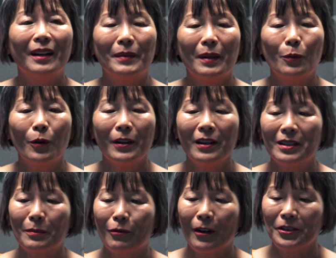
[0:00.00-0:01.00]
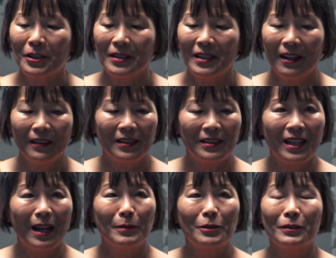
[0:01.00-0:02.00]
I'm working on a project now that's
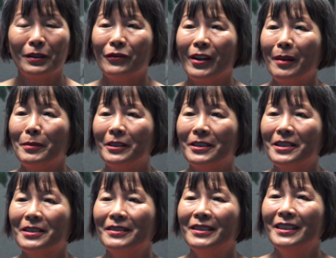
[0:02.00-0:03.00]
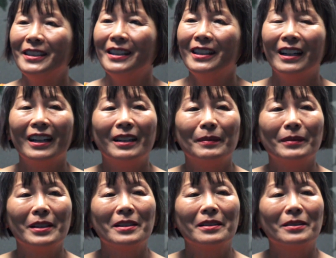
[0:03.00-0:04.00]
absolutely fabulous.
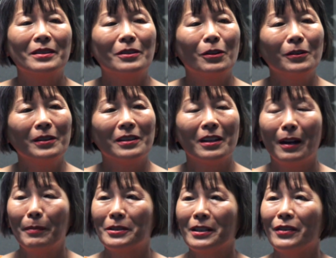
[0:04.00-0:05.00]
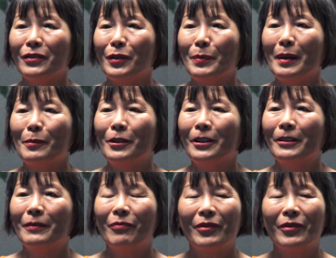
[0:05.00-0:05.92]
It's totally the opposite of a memoir.